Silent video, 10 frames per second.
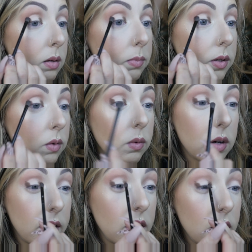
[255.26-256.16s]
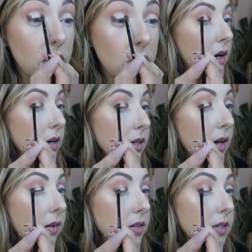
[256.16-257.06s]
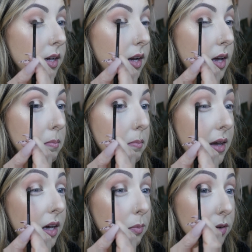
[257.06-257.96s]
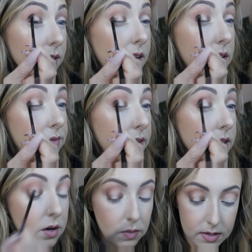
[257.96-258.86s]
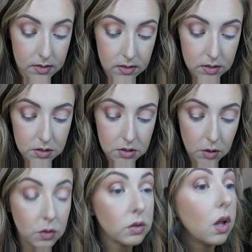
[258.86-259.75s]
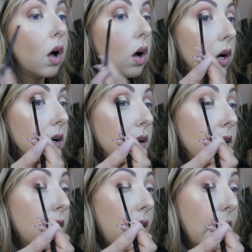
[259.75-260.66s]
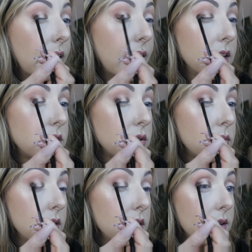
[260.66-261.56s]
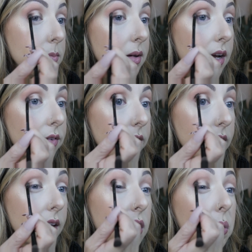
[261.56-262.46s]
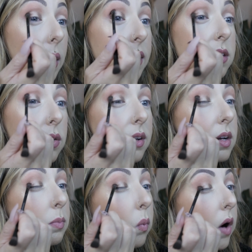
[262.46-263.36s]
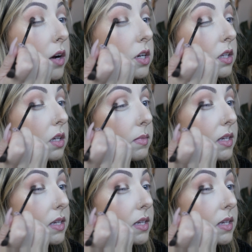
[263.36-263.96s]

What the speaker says: but don't worry. Guys, I haven't done a makeup related video in so long. I like doing them, but I feel like you guys don't end up watching them